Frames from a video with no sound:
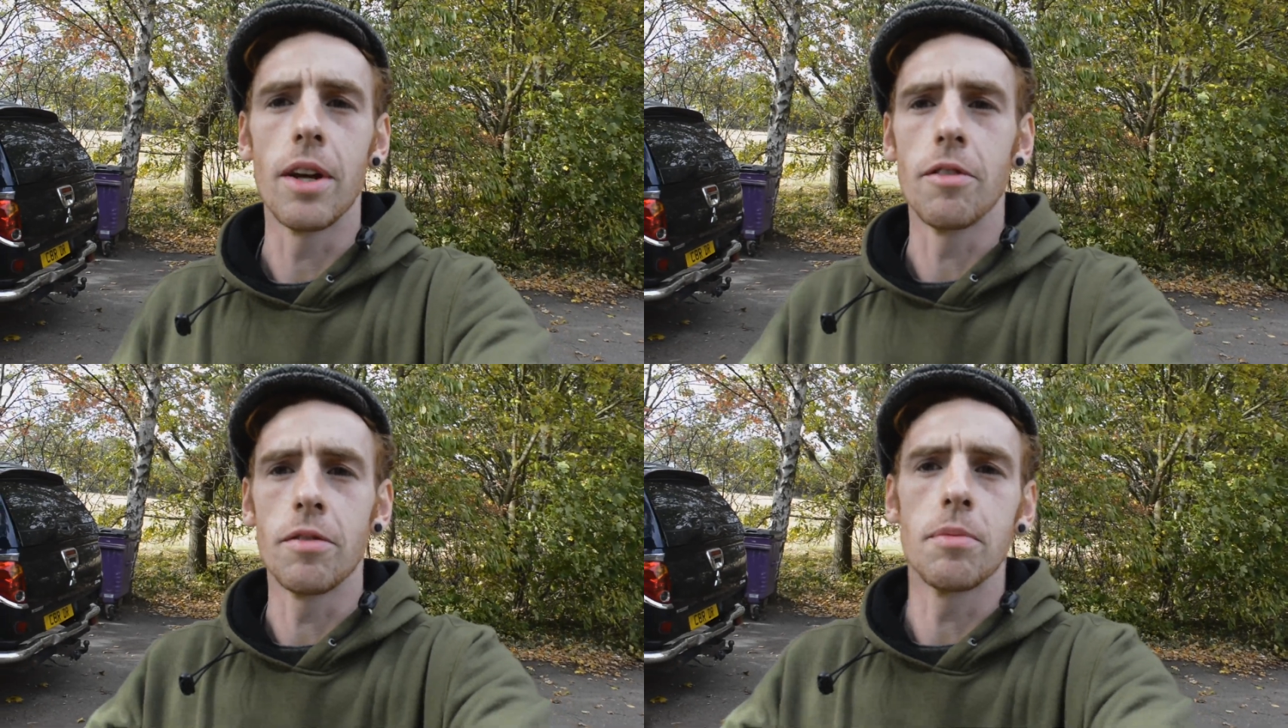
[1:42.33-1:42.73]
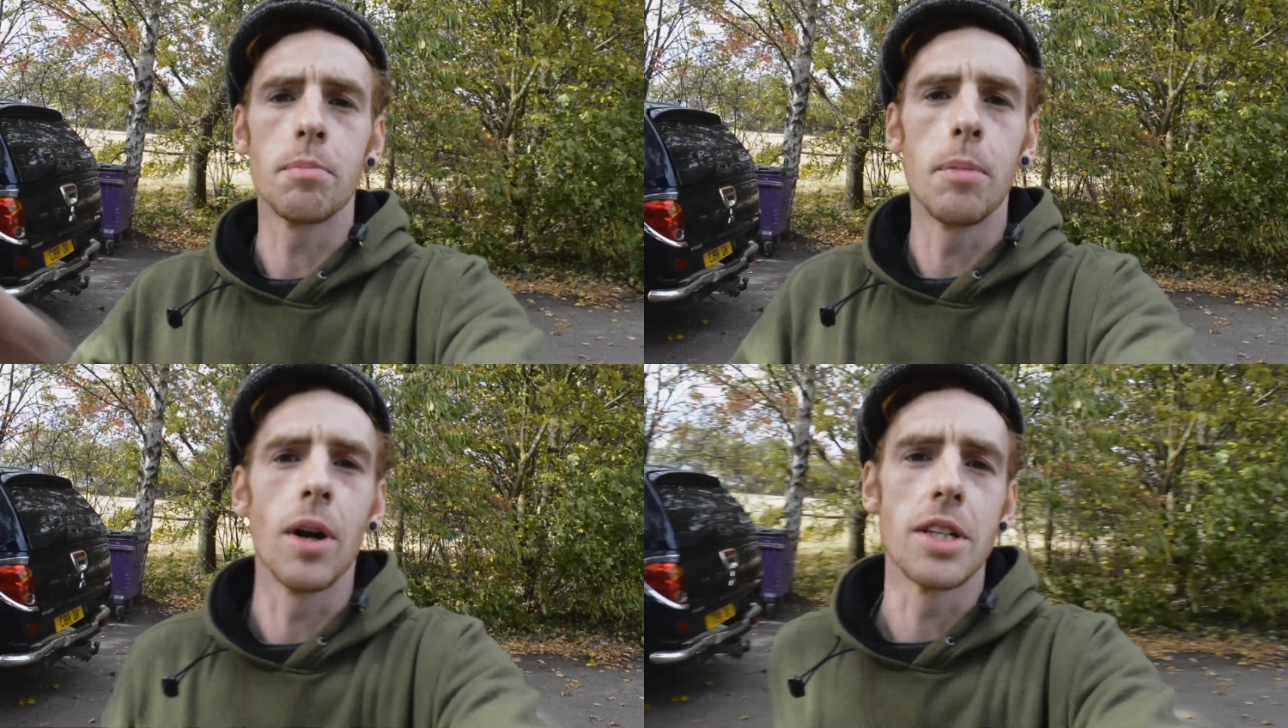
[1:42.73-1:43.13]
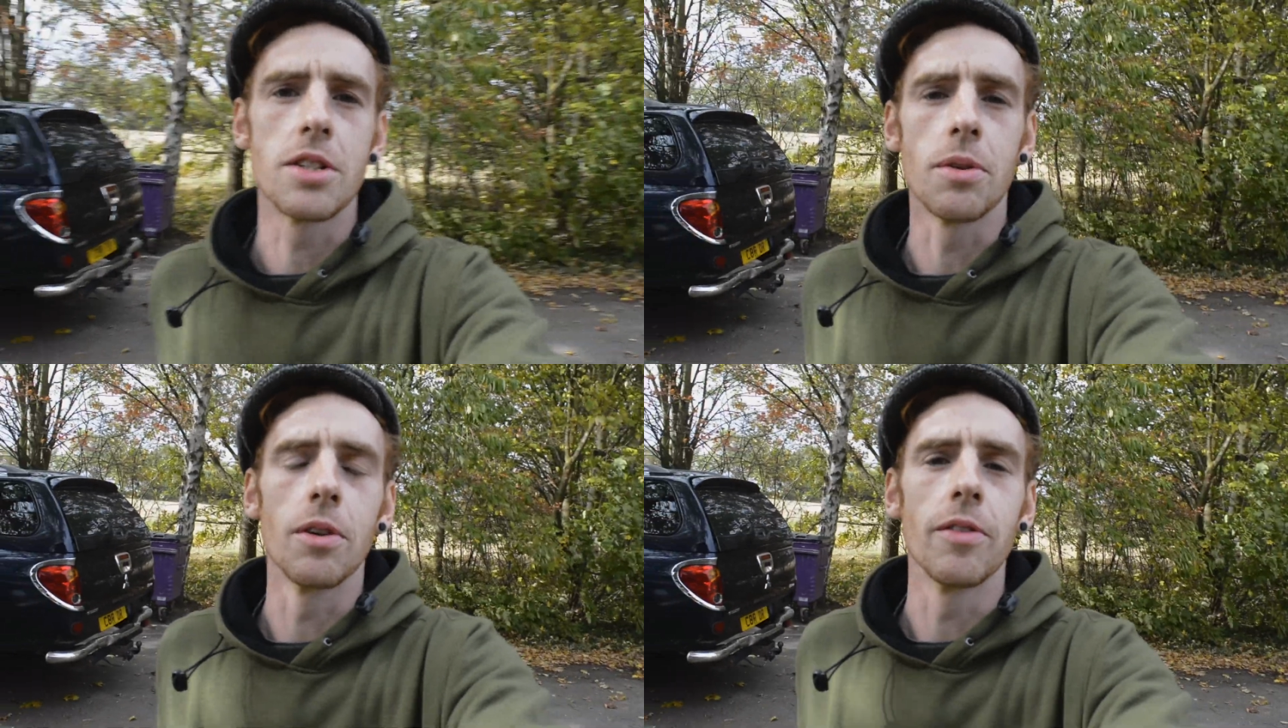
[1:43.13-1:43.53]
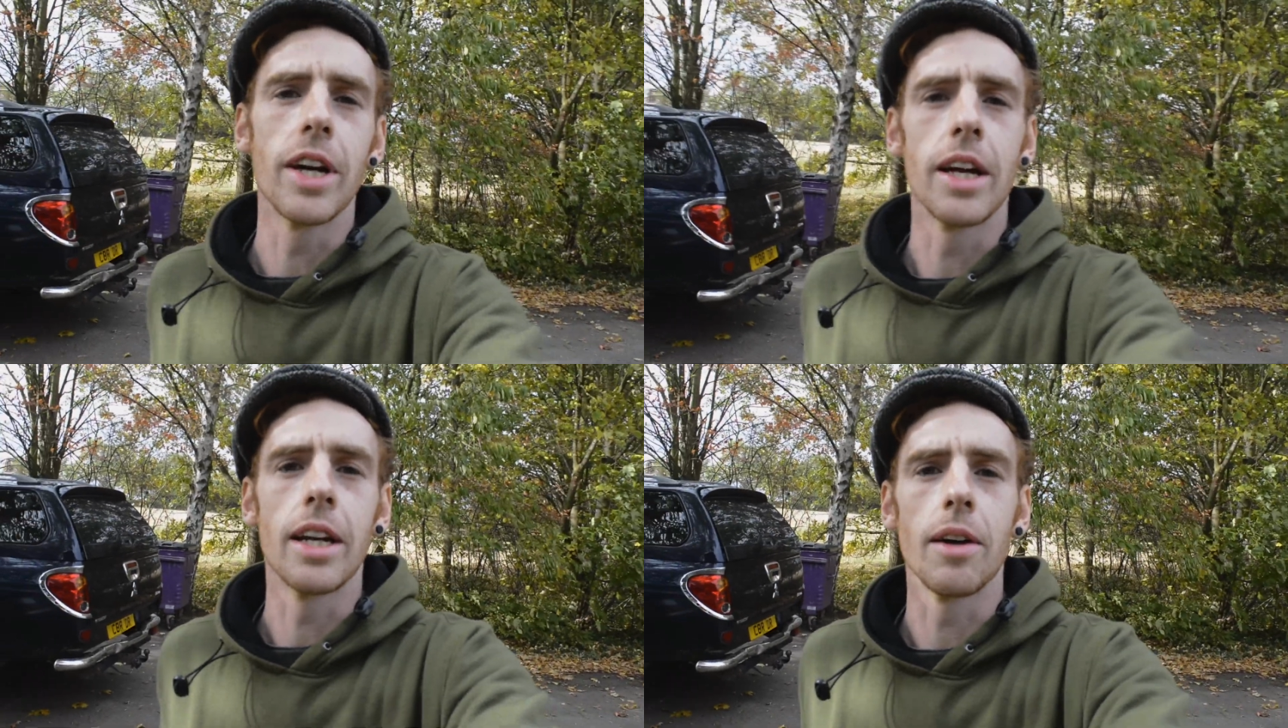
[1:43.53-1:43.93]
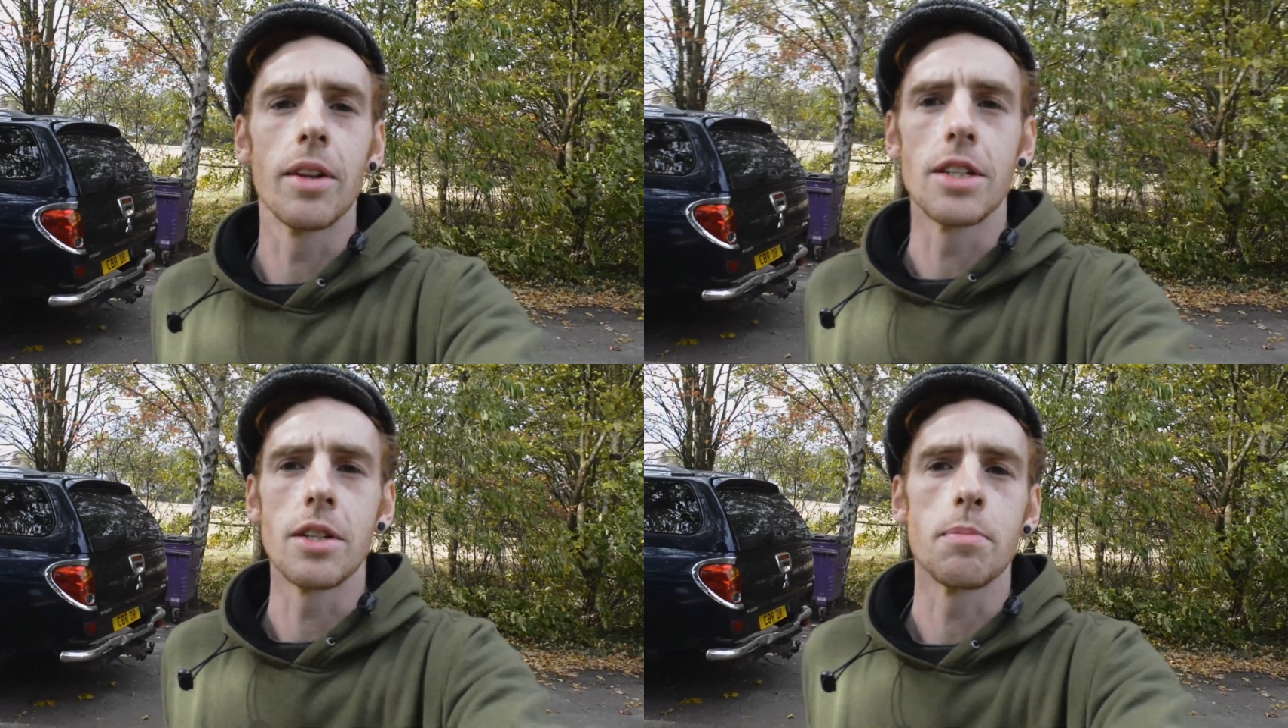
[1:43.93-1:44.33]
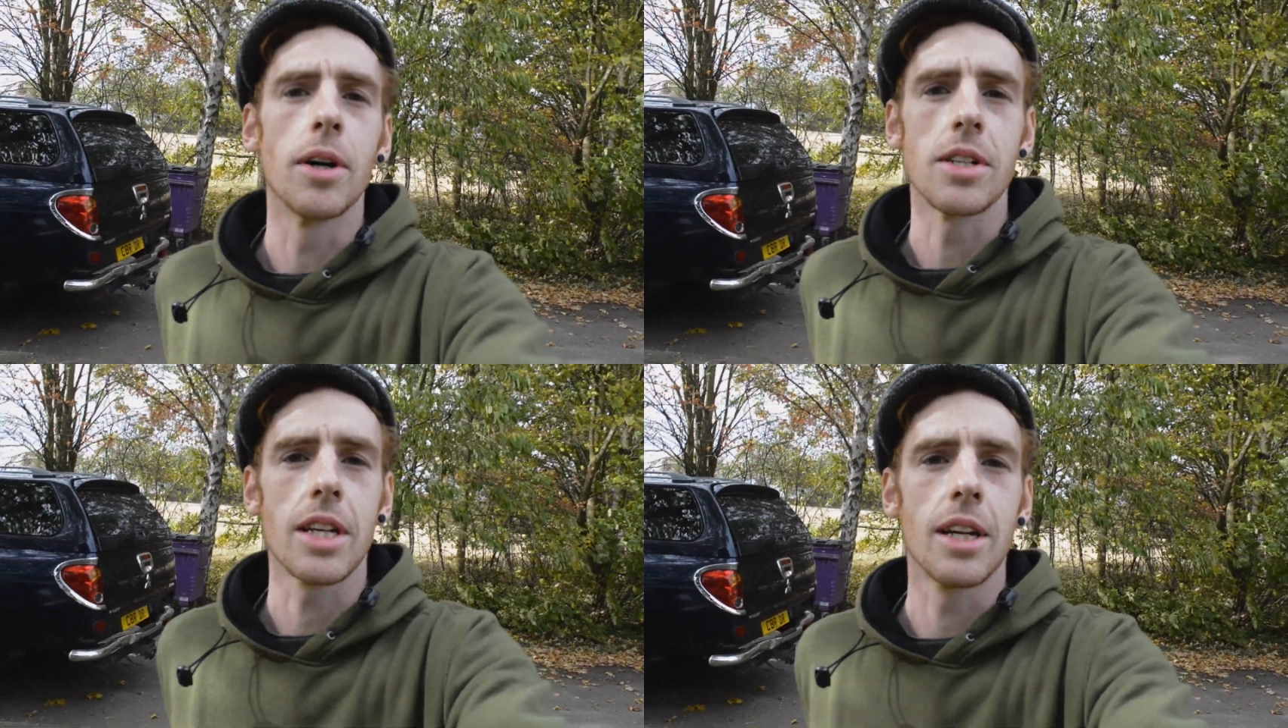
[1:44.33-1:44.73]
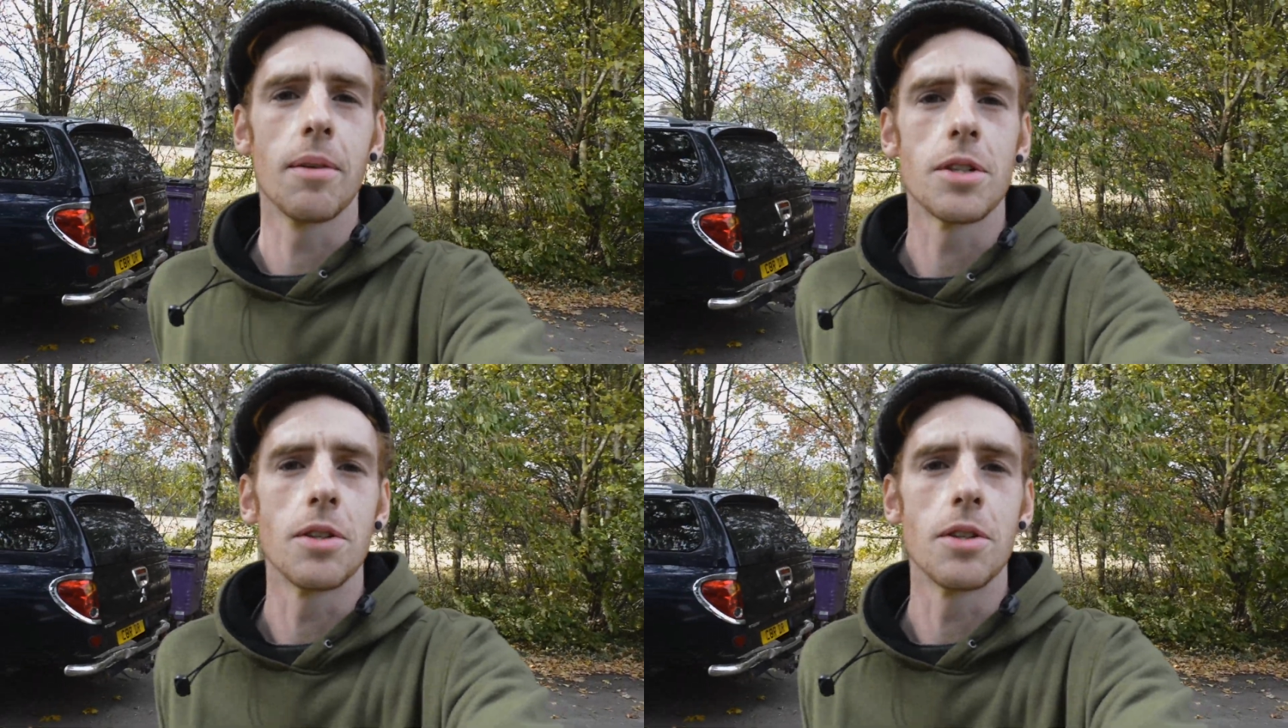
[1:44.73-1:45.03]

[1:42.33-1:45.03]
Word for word: They polished all of it and now they're just masking up